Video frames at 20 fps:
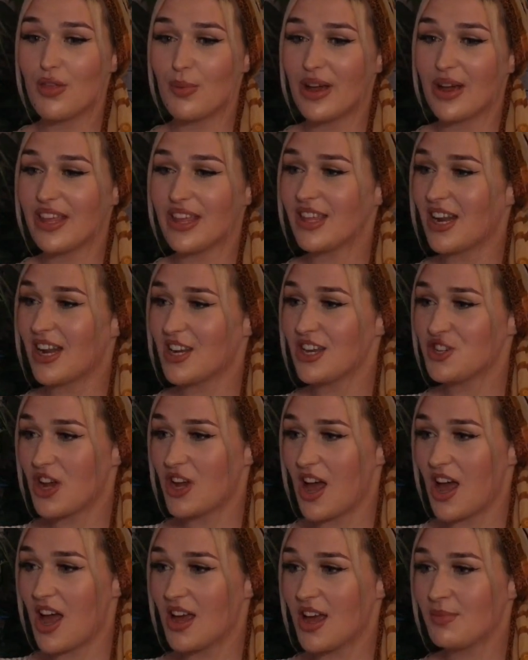the way that I
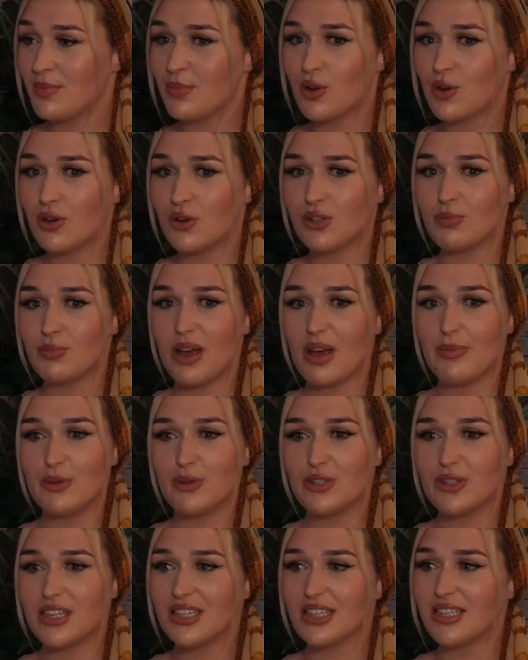shine, because
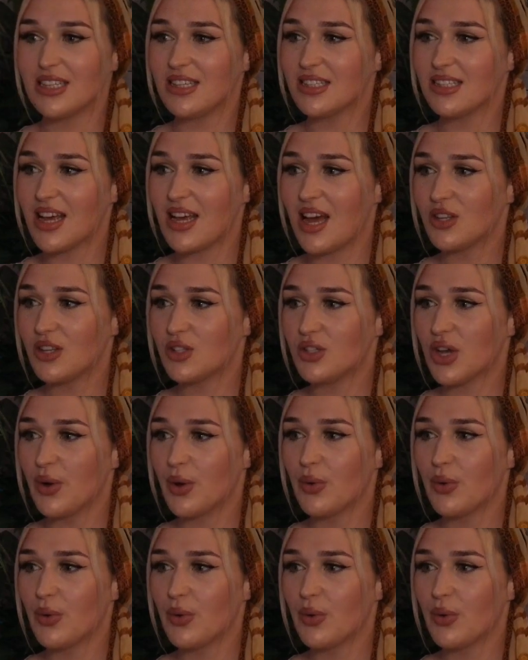my beauty is inside.